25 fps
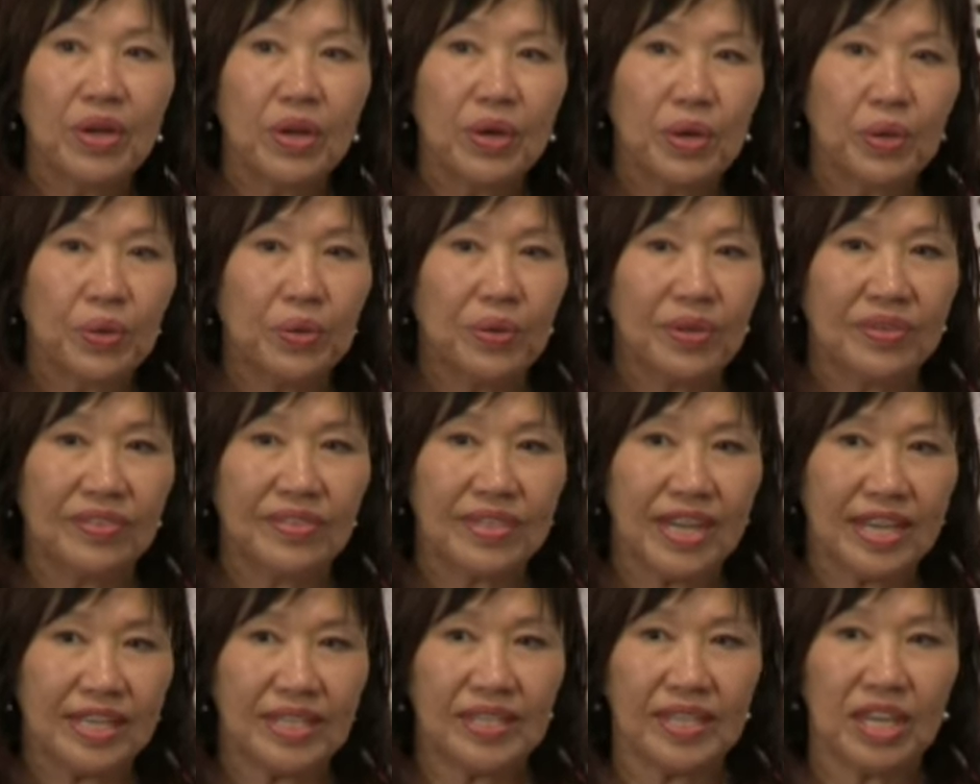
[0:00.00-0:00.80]
who is the
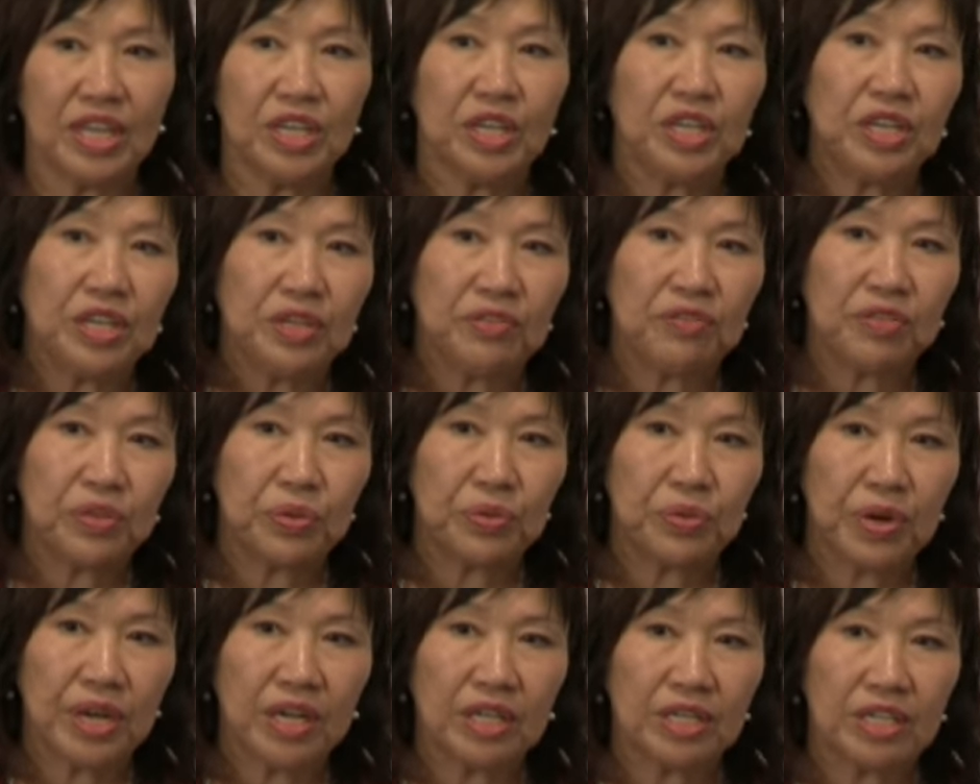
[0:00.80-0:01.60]
Executive
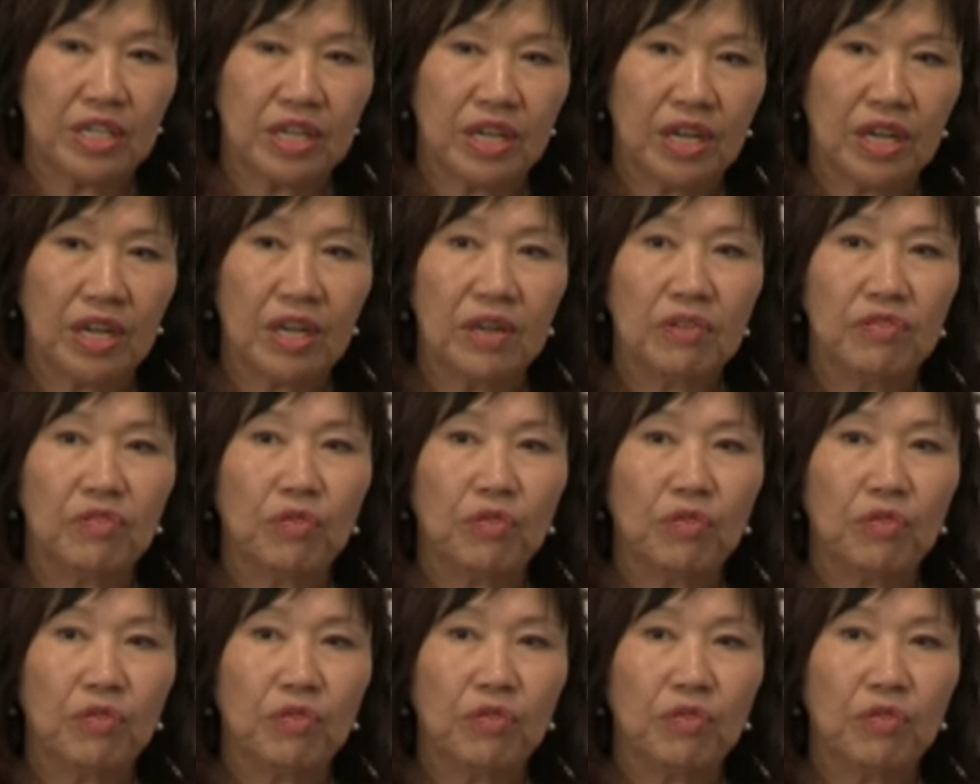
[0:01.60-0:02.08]
Director